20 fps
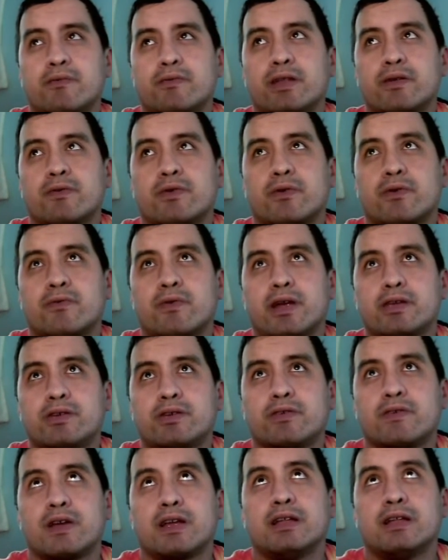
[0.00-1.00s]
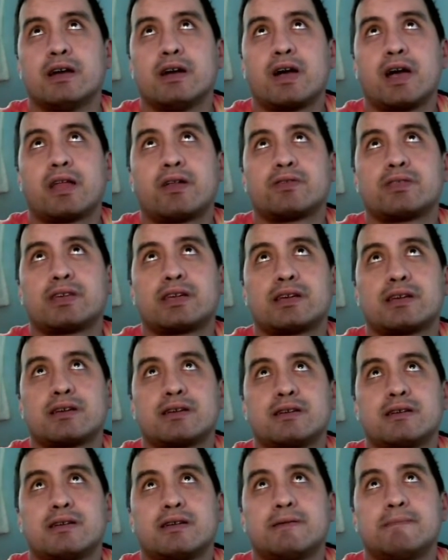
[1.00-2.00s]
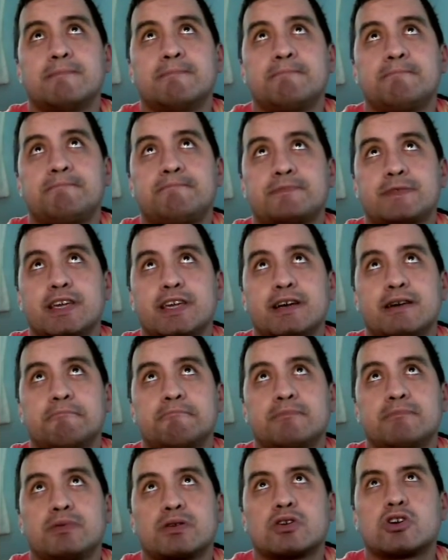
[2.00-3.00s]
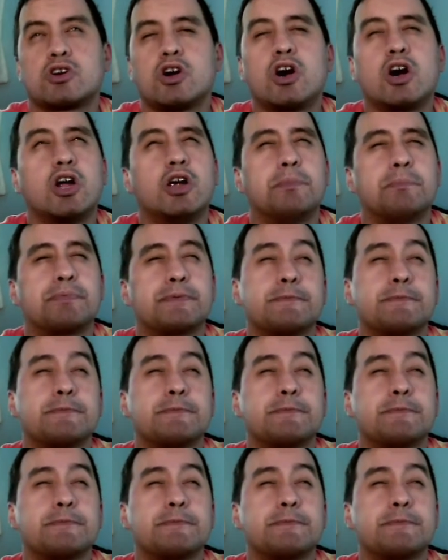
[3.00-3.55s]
want to rank you right now. I don't think. Yeah. Garp.